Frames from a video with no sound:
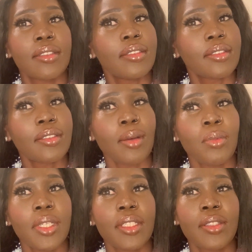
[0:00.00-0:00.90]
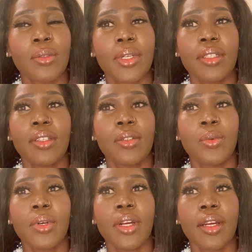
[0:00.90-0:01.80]
someone is not
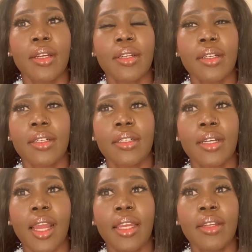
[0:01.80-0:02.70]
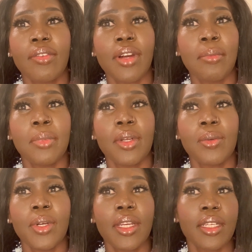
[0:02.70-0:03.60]
kind of, I'm not
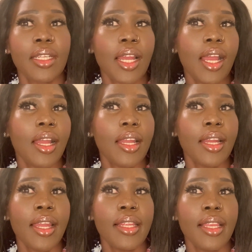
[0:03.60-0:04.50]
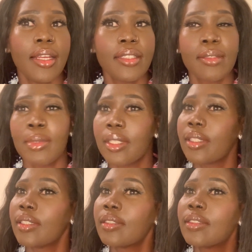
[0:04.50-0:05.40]
wearing the eyelash, but
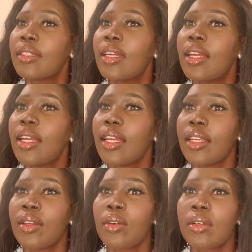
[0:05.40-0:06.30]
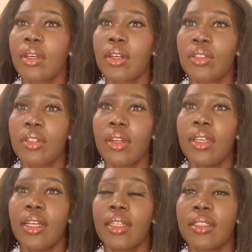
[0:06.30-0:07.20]
it looked natural,
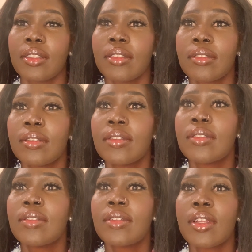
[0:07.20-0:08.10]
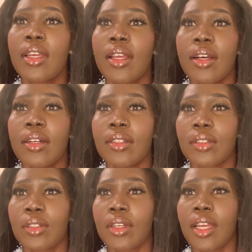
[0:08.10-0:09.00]
and
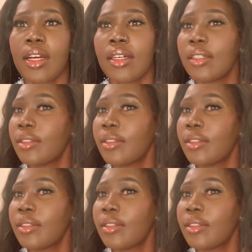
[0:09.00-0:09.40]
so yeah.